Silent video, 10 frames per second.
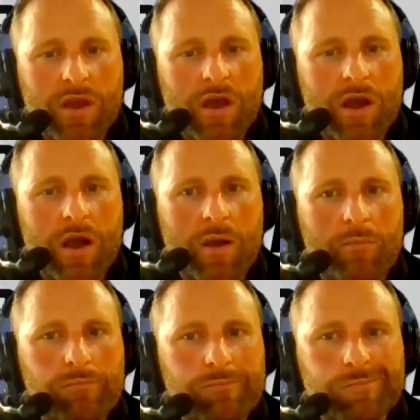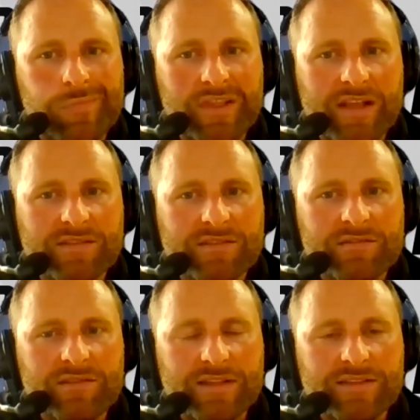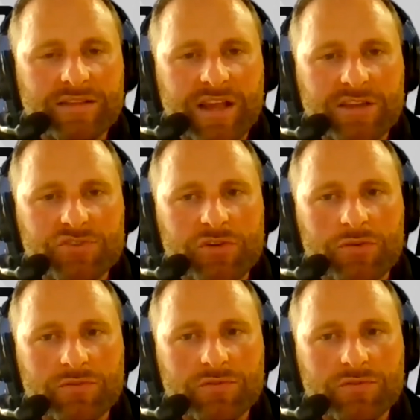Right. Uh, but that's that's intentional.